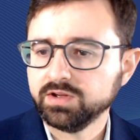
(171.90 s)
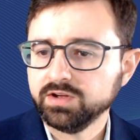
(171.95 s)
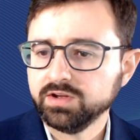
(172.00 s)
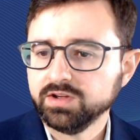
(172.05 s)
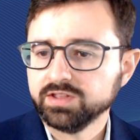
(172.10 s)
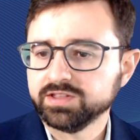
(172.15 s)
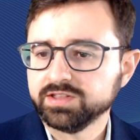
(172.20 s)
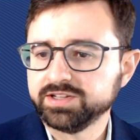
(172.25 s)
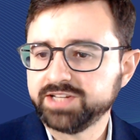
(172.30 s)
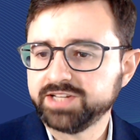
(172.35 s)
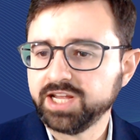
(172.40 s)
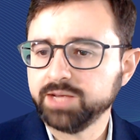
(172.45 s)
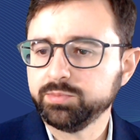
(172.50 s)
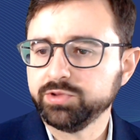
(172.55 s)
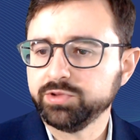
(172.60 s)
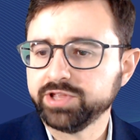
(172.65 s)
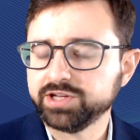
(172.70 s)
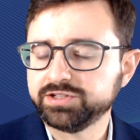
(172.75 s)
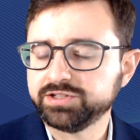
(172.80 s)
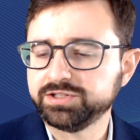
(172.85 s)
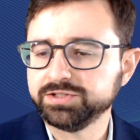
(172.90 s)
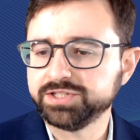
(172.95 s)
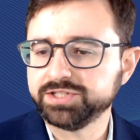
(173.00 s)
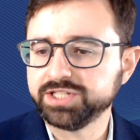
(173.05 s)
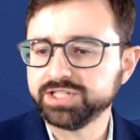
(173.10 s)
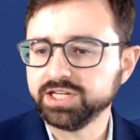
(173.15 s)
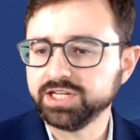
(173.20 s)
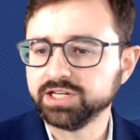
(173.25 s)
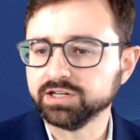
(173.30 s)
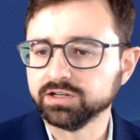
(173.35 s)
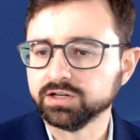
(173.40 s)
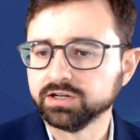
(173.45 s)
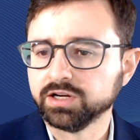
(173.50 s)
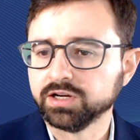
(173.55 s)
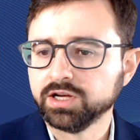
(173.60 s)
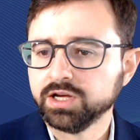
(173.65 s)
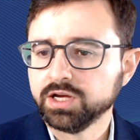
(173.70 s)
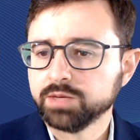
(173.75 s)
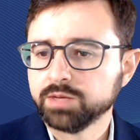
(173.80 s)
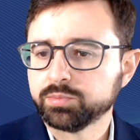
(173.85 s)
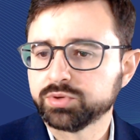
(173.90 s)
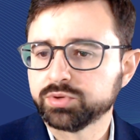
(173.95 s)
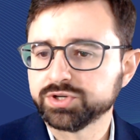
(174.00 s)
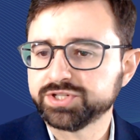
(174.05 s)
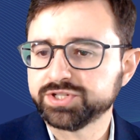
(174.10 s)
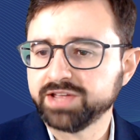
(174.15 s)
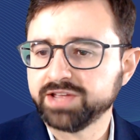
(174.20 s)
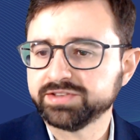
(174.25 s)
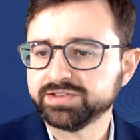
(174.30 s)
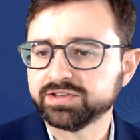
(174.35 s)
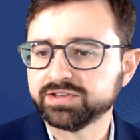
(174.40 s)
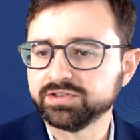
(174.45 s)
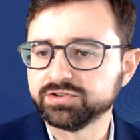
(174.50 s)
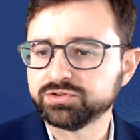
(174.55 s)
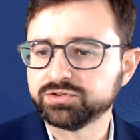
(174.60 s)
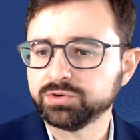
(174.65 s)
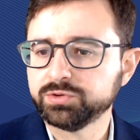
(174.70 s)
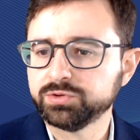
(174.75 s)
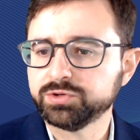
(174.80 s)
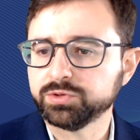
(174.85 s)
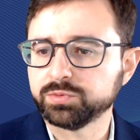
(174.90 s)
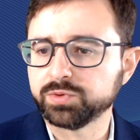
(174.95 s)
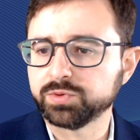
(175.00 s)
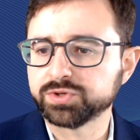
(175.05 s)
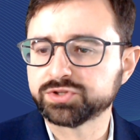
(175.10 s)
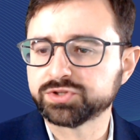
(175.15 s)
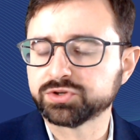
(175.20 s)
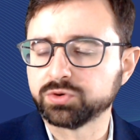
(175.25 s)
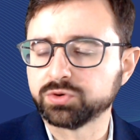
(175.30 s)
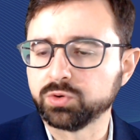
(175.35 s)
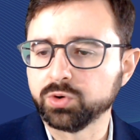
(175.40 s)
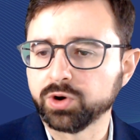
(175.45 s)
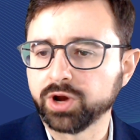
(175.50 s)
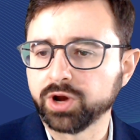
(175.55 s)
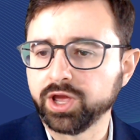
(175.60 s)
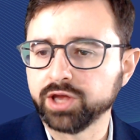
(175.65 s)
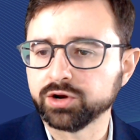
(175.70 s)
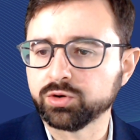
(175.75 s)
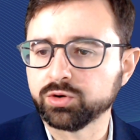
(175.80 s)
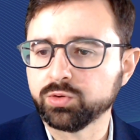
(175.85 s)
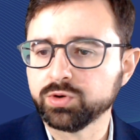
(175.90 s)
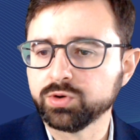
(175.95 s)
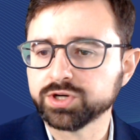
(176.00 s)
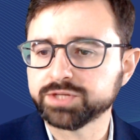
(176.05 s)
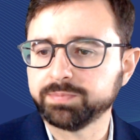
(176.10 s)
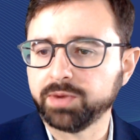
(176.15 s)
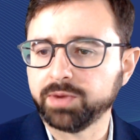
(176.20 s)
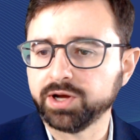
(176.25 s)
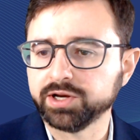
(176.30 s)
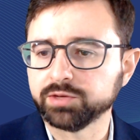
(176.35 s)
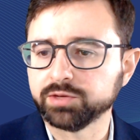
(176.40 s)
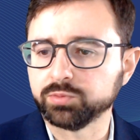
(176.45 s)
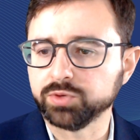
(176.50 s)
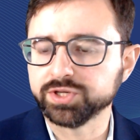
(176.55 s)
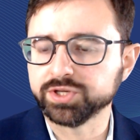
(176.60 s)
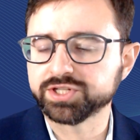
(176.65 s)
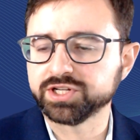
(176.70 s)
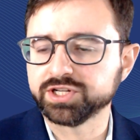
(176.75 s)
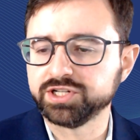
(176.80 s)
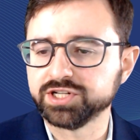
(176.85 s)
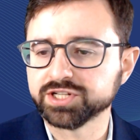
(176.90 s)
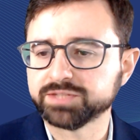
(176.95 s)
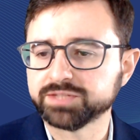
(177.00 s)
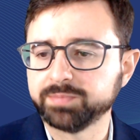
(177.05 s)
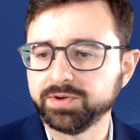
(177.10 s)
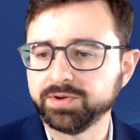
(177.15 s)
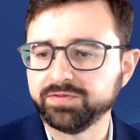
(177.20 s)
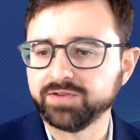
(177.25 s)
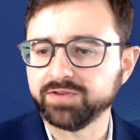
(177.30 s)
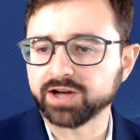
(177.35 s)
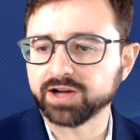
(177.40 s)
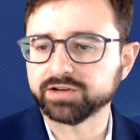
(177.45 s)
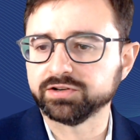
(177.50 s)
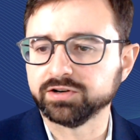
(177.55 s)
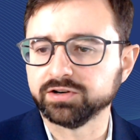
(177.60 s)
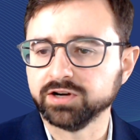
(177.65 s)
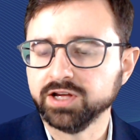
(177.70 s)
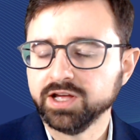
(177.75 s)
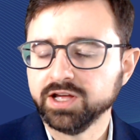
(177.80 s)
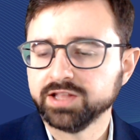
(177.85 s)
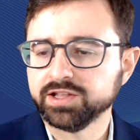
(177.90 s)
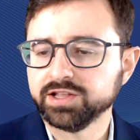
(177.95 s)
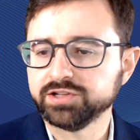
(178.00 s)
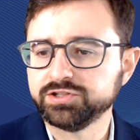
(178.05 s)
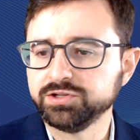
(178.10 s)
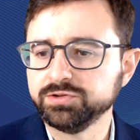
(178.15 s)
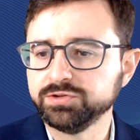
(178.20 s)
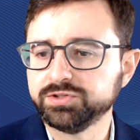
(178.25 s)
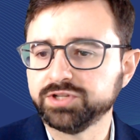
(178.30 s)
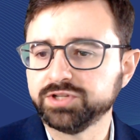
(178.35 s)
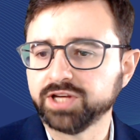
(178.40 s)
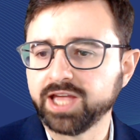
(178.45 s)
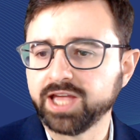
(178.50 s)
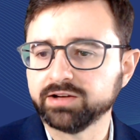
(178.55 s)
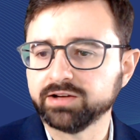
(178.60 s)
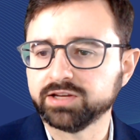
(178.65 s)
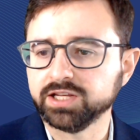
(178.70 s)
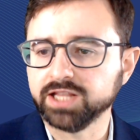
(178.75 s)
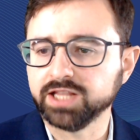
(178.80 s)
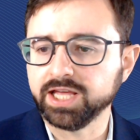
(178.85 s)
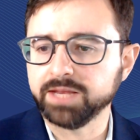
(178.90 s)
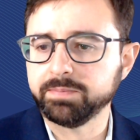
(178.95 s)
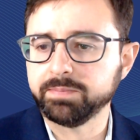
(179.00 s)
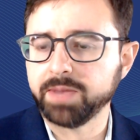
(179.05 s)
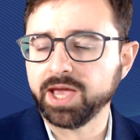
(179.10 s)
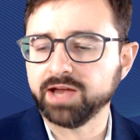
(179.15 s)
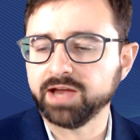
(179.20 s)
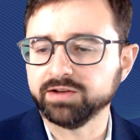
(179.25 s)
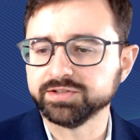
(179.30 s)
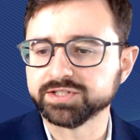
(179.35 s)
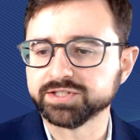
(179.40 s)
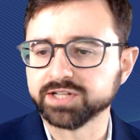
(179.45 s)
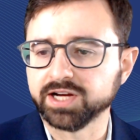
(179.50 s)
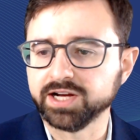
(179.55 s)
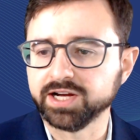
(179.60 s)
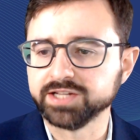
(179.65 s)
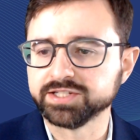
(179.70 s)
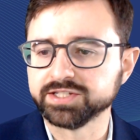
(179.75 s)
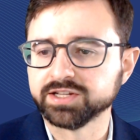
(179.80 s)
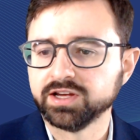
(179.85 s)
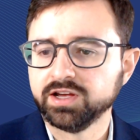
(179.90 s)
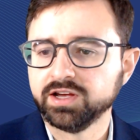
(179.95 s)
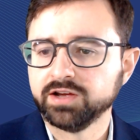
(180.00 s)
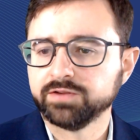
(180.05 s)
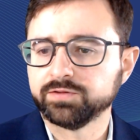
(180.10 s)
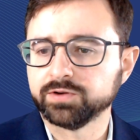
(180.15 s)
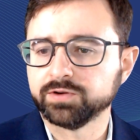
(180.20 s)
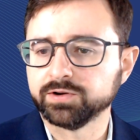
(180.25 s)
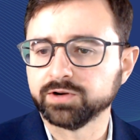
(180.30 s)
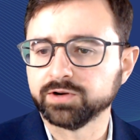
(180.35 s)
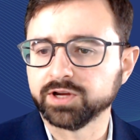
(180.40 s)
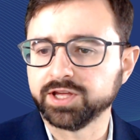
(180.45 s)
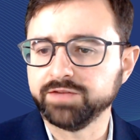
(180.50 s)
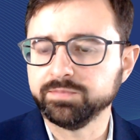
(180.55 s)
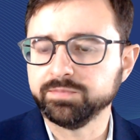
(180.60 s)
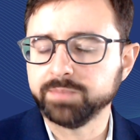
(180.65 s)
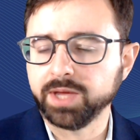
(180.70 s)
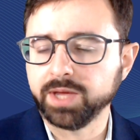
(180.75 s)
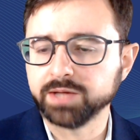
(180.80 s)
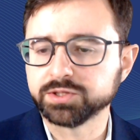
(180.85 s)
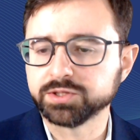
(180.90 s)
The table that you see here presents the social risk score and corresponding risk adjustment factor that's used to calculate panel size for a given patient